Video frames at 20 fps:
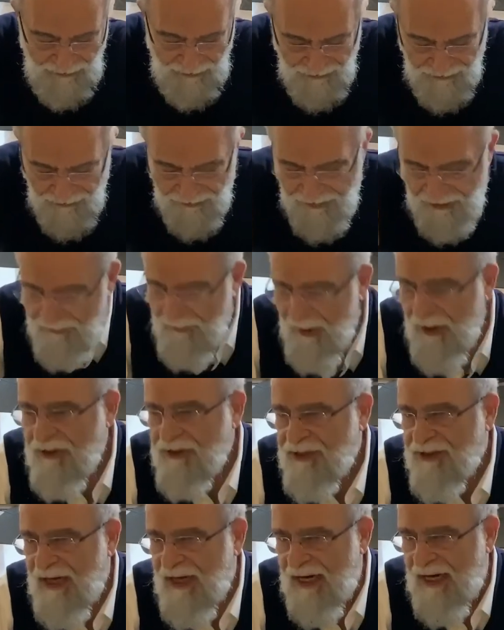The Gemara
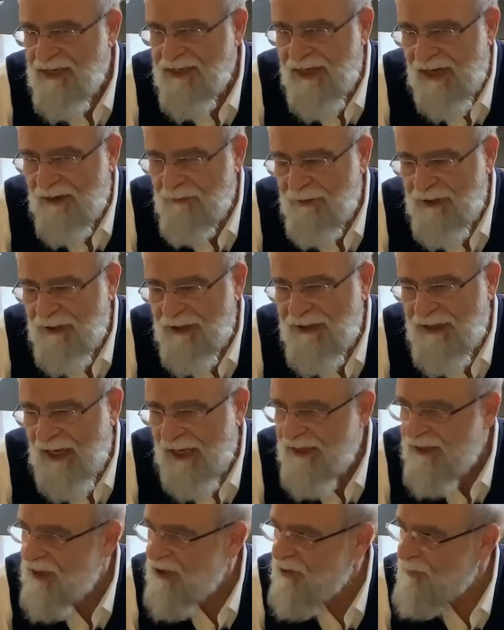says that when
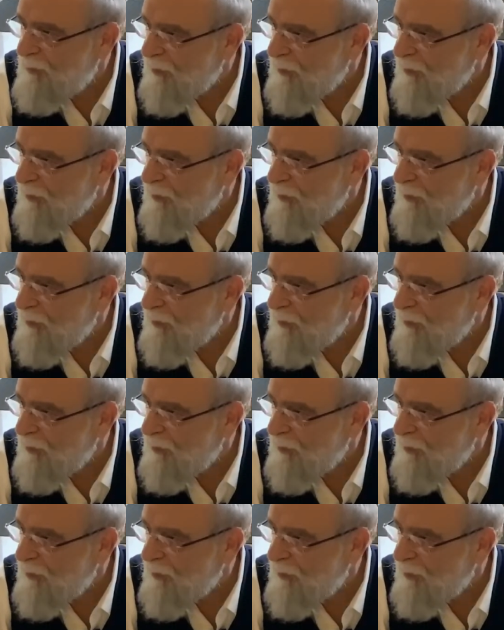Titus